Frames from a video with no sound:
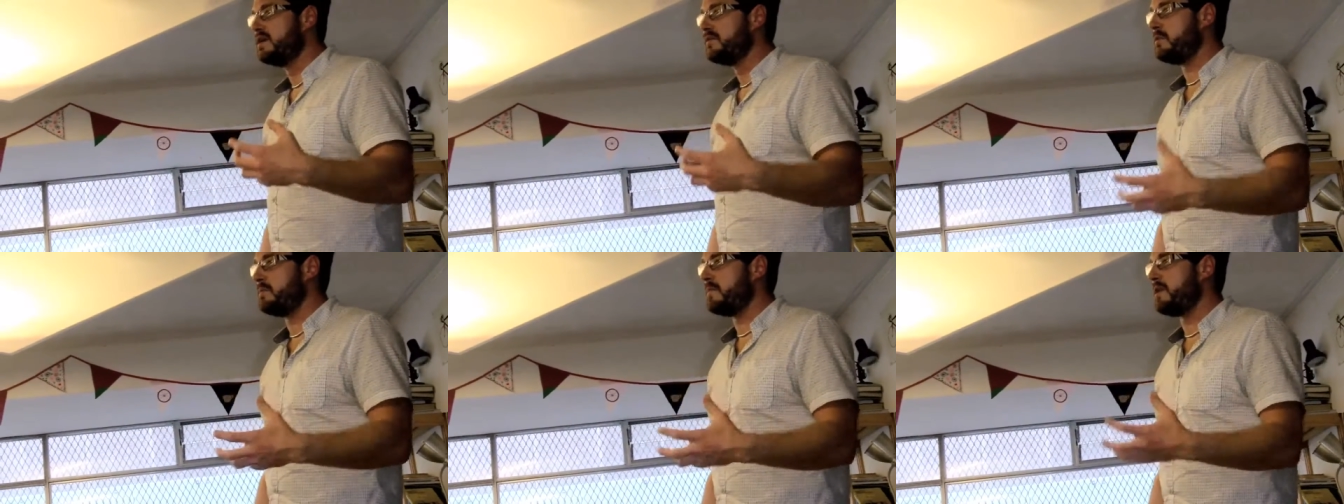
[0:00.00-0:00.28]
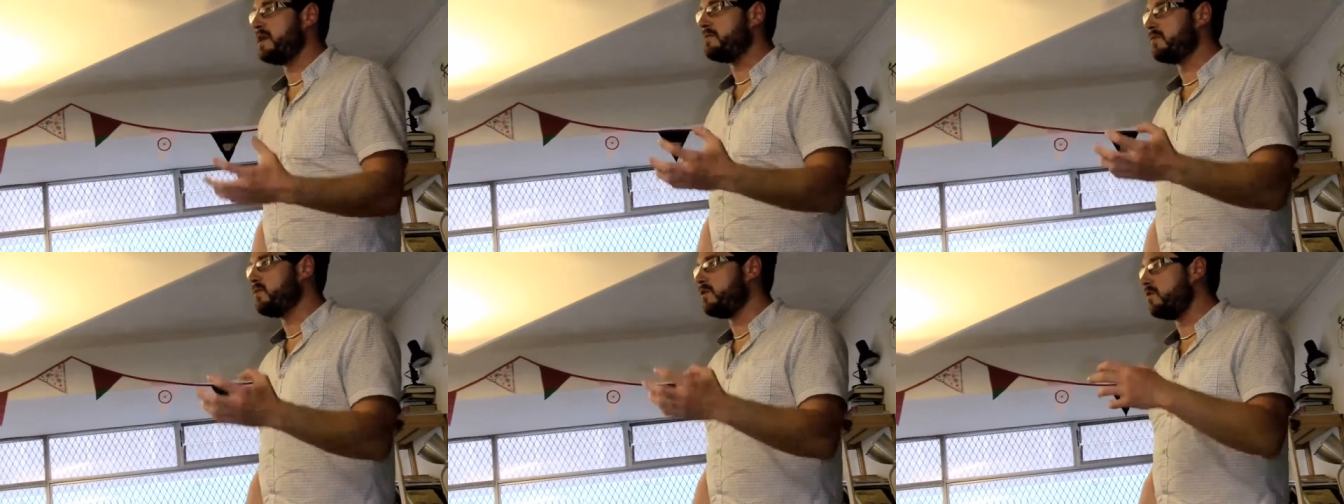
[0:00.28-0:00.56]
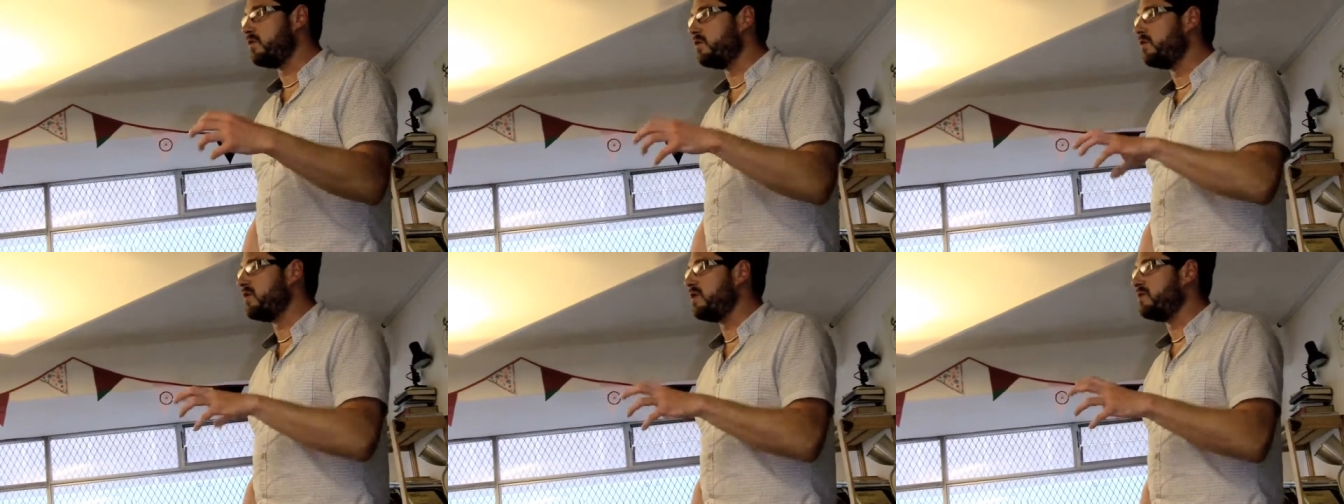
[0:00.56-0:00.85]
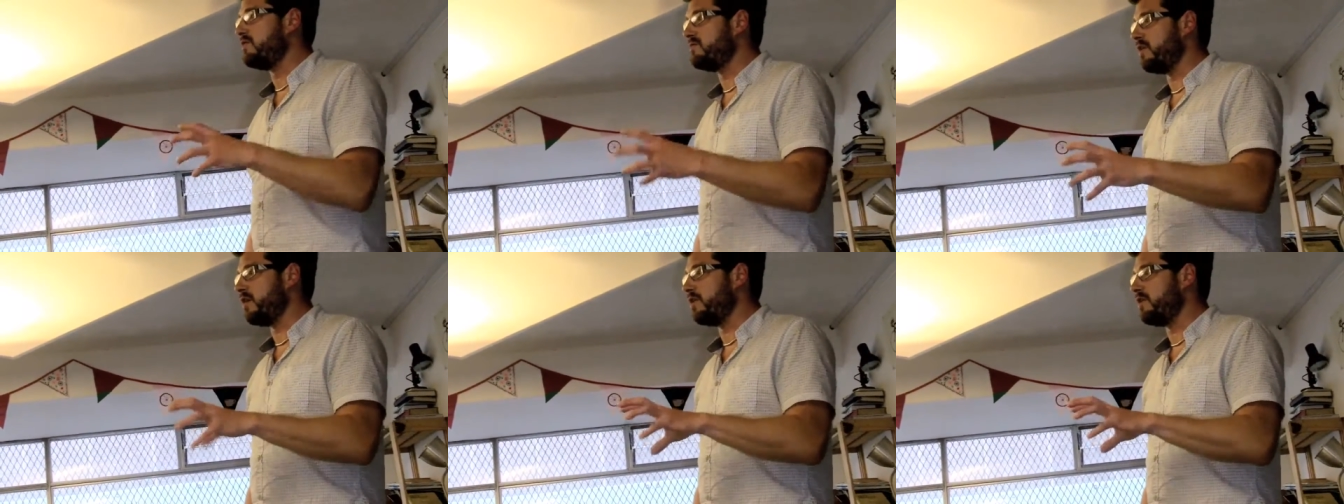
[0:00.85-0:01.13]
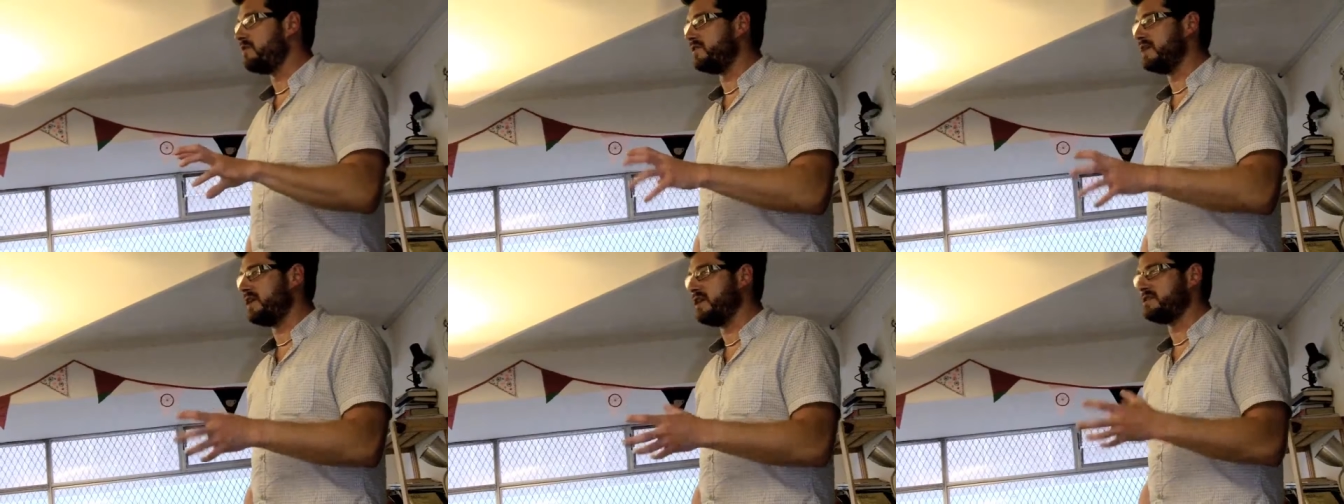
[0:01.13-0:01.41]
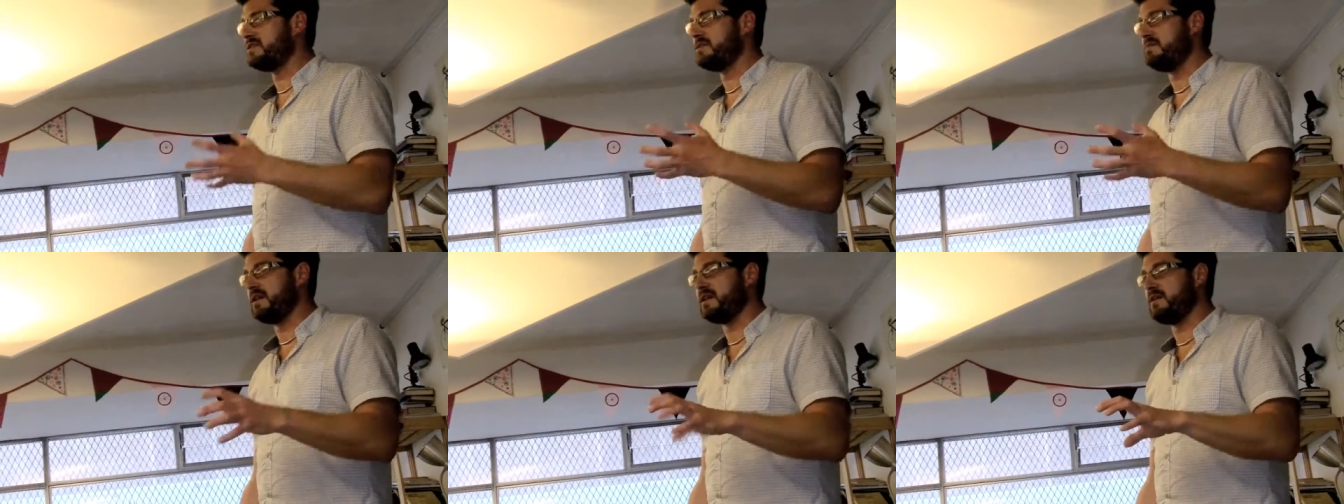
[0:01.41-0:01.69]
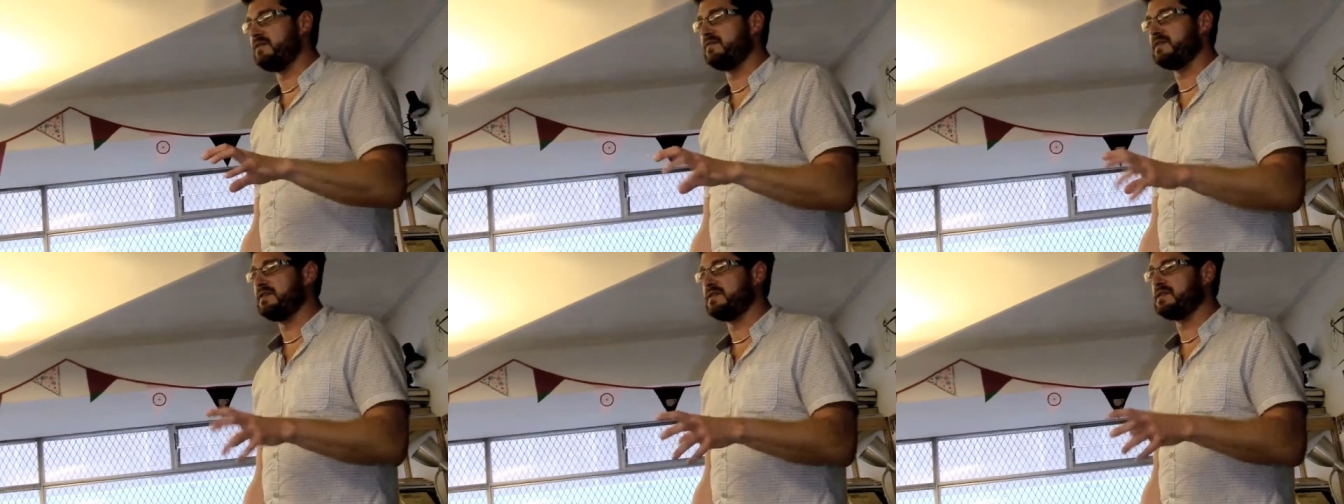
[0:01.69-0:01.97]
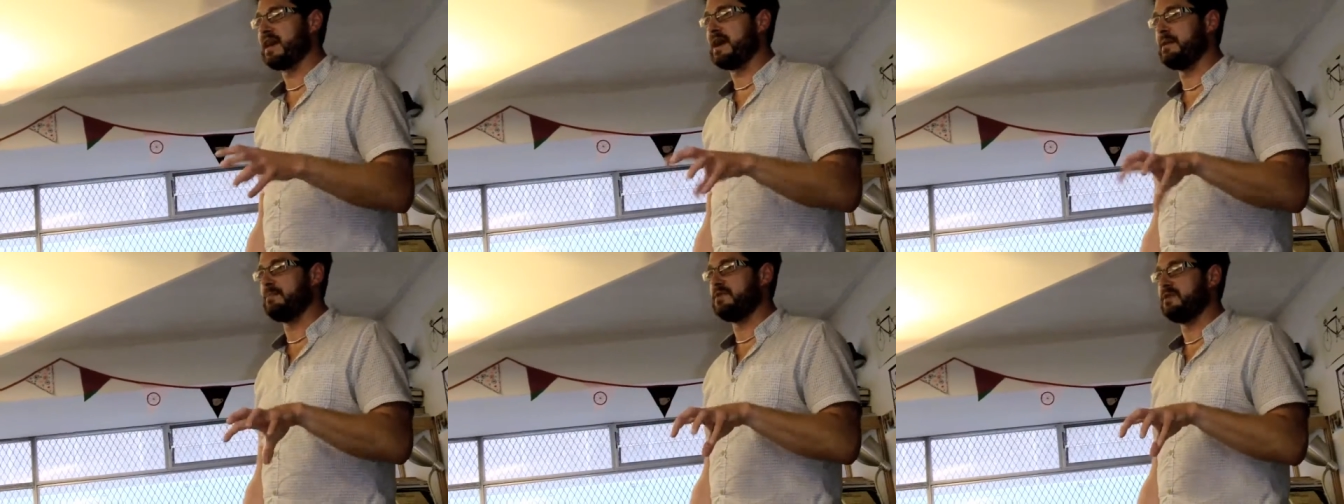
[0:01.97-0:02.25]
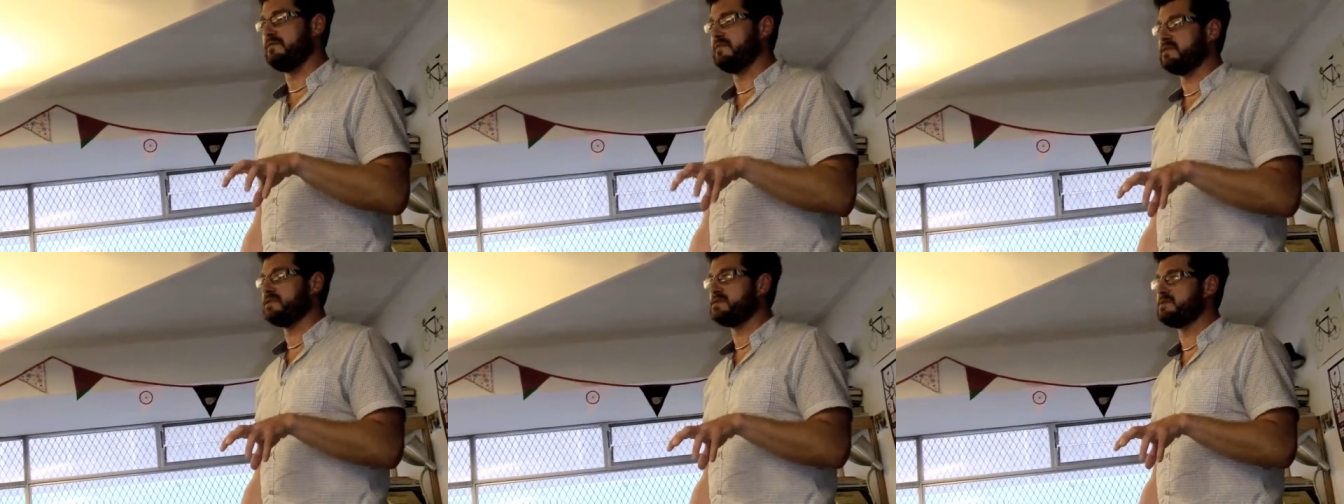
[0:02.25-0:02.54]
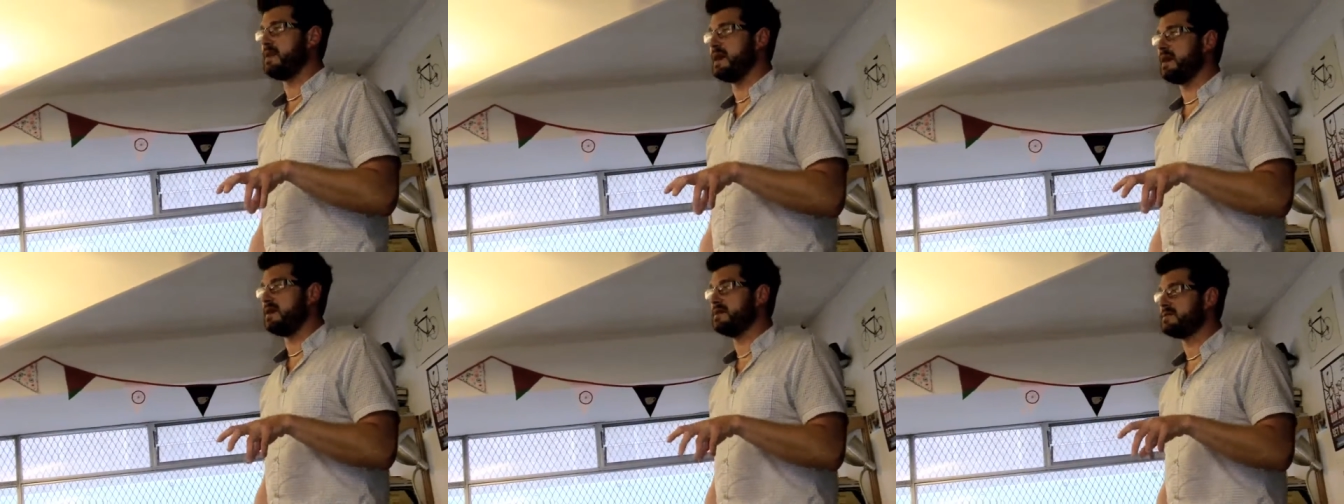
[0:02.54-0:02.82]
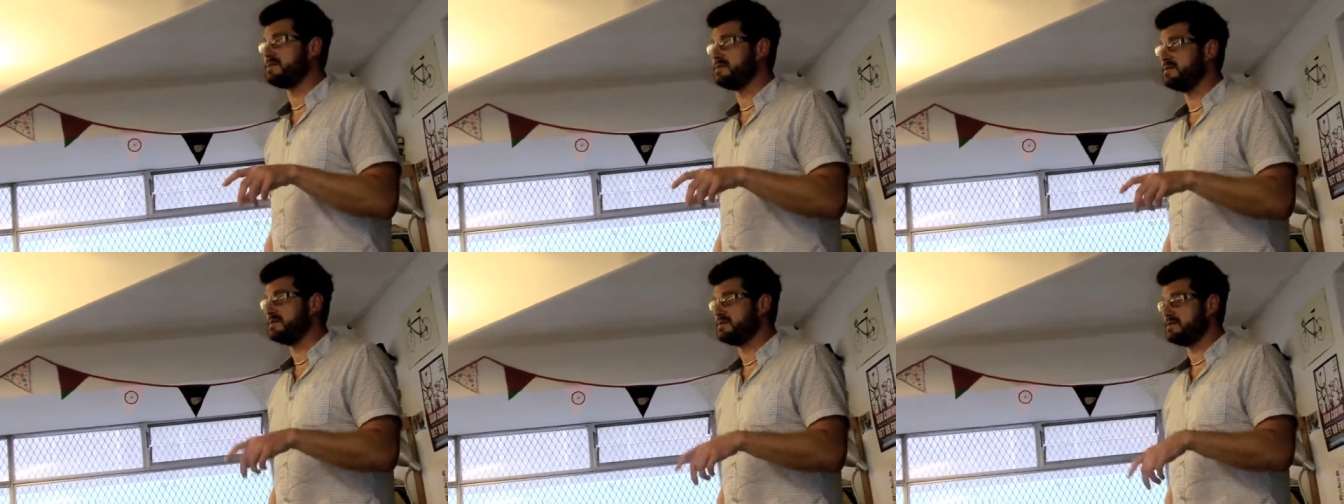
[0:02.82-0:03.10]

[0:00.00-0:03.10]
the people who are all involved in actually making things happen in this space,